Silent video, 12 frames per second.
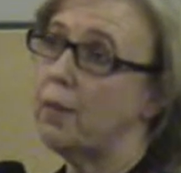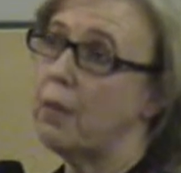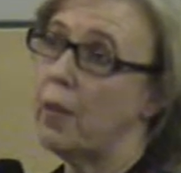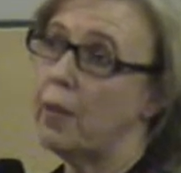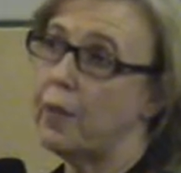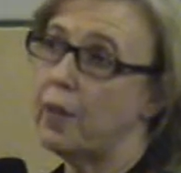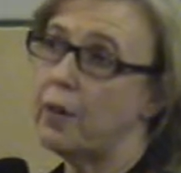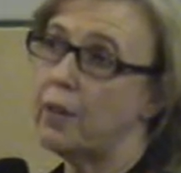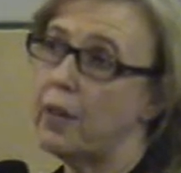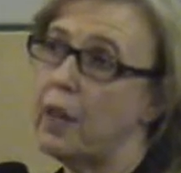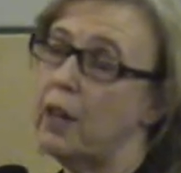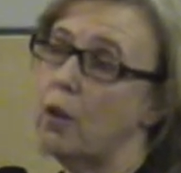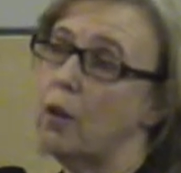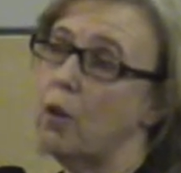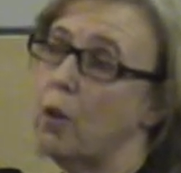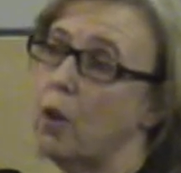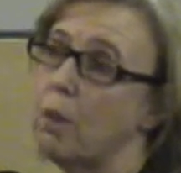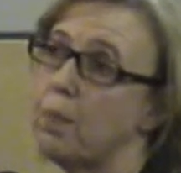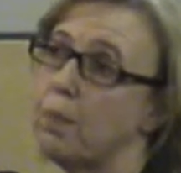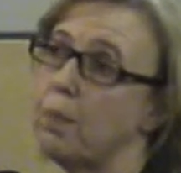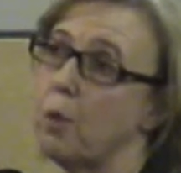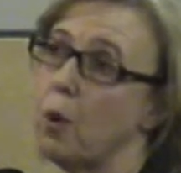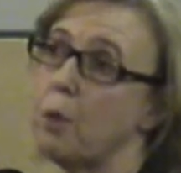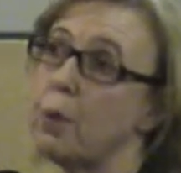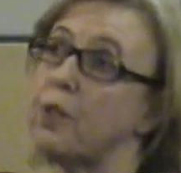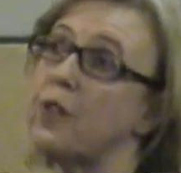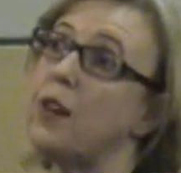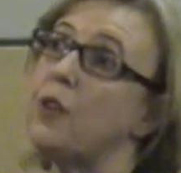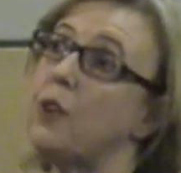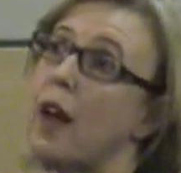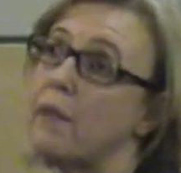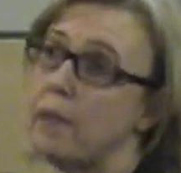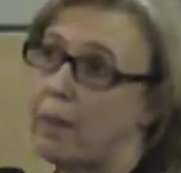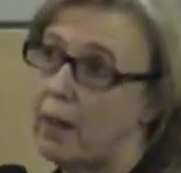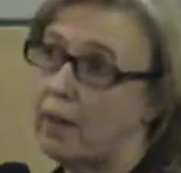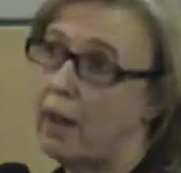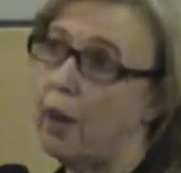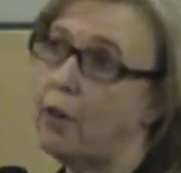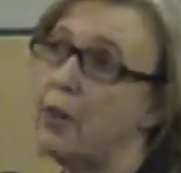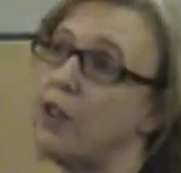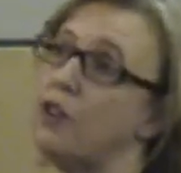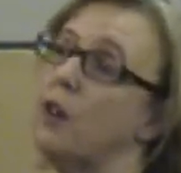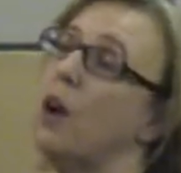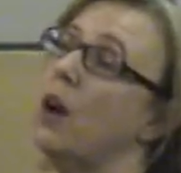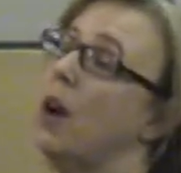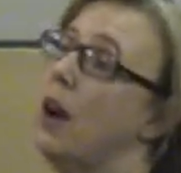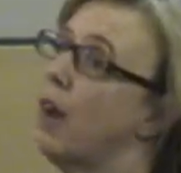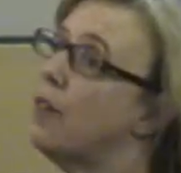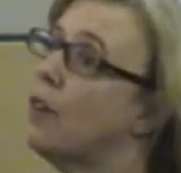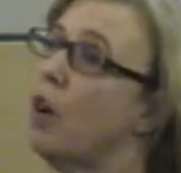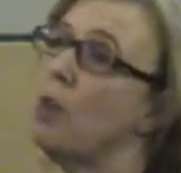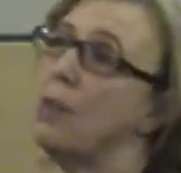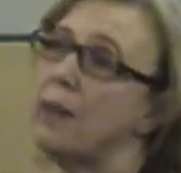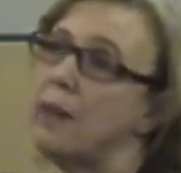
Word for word: whether they're senior or or perceived to have a mental health issue. I saw a